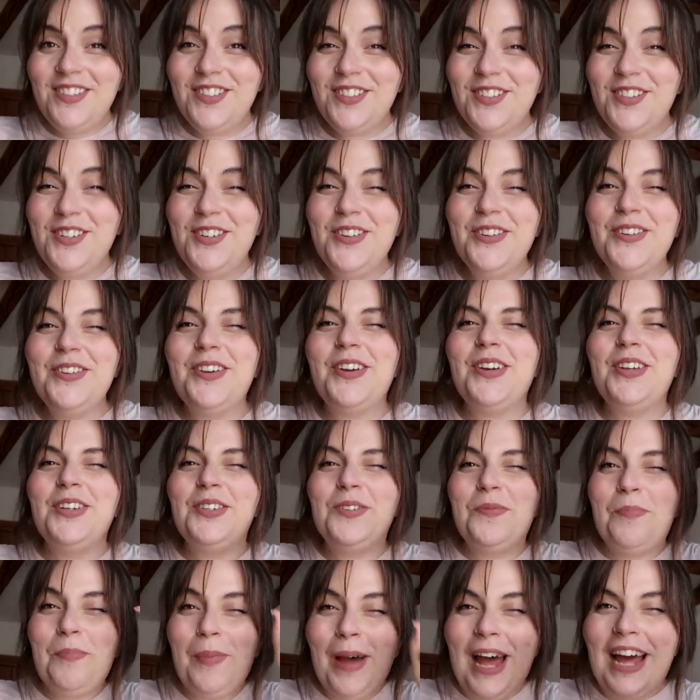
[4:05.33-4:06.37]
doesn't look
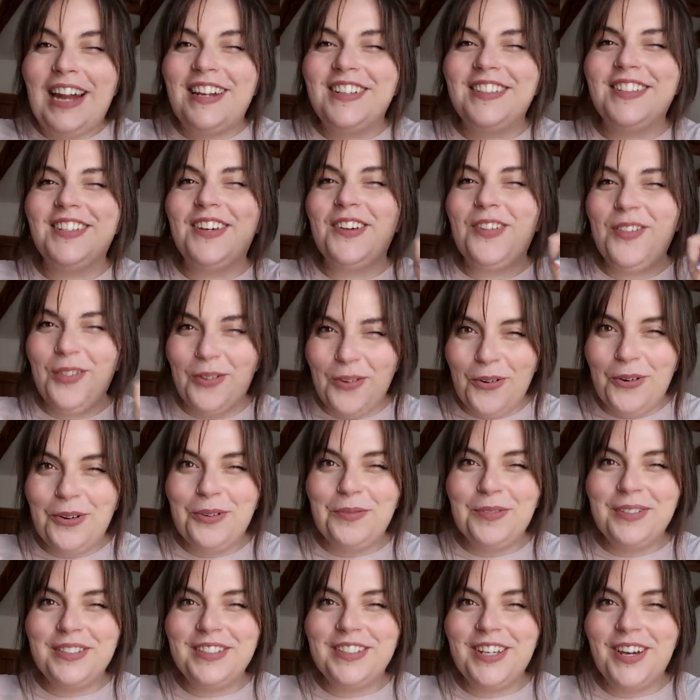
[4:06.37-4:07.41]
as bad as I thought it
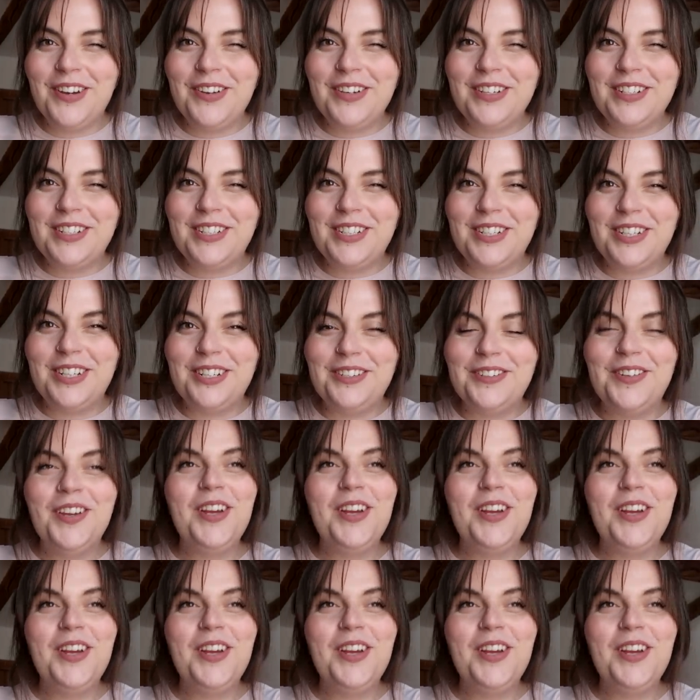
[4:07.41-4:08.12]
was going to.